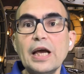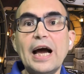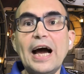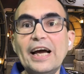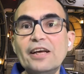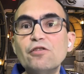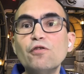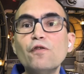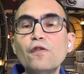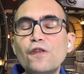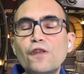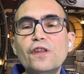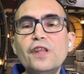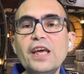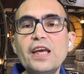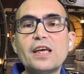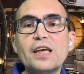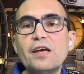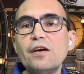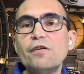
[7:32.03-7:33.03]
I don't
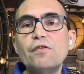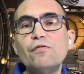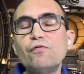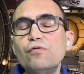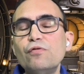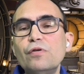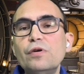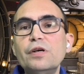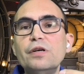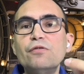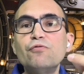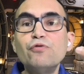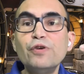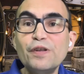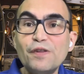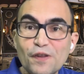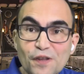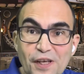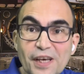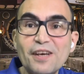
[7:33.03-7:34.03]
think
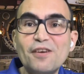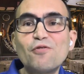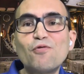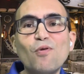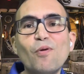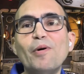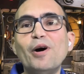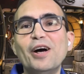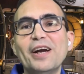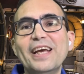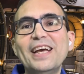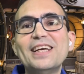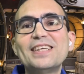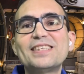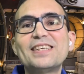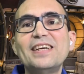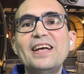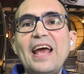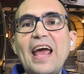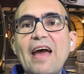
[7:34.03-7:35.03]
Rethink
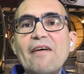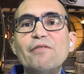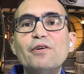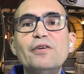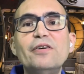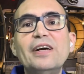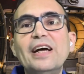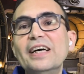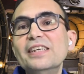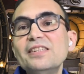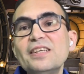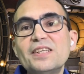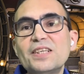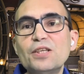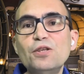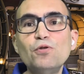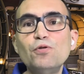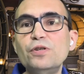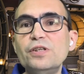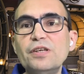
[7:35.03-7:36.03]
Robotics ever
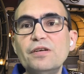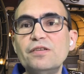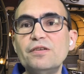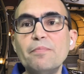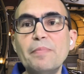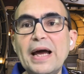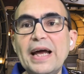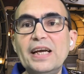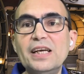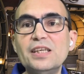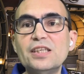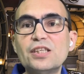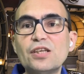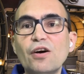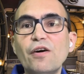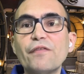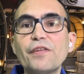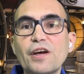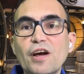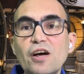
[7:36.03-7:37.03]
understood the demands
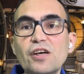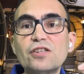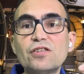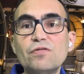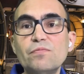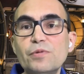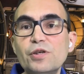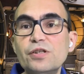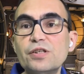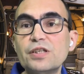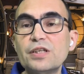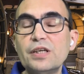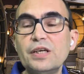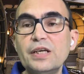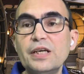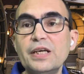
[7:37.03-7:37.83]
of the customers,